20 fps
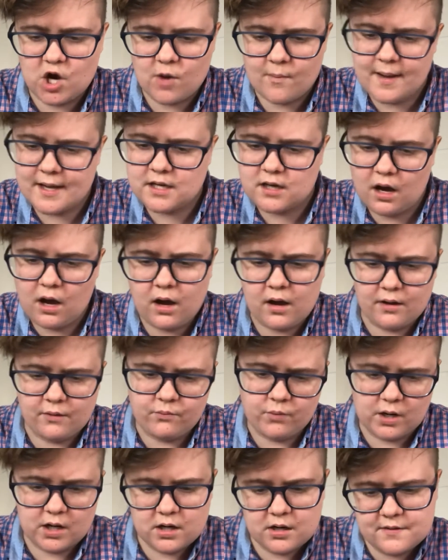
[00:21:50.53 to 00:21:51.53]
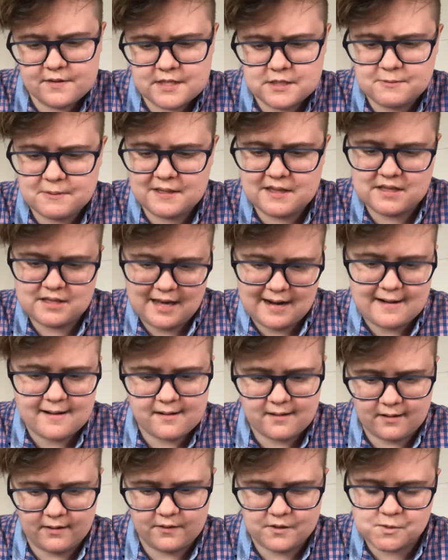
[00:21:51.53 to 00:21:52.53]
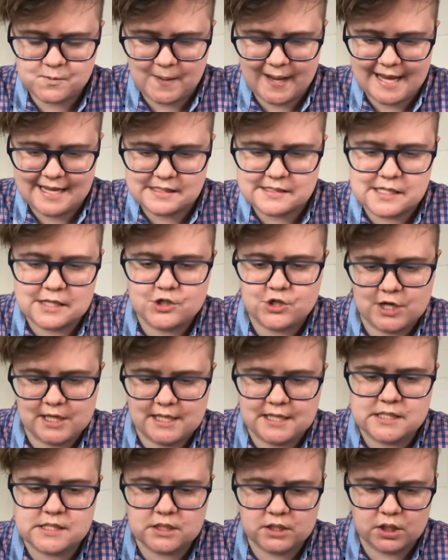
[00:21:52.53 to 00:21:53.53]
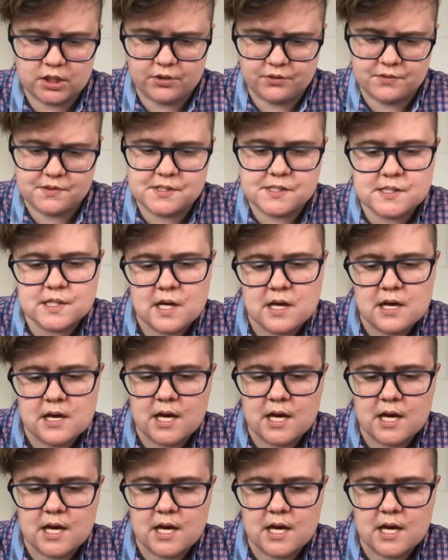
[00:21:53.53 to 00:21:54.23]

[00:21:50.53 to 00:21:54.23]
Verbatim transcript: Oh my god, where are these pathetic girls buying such hideous clothes?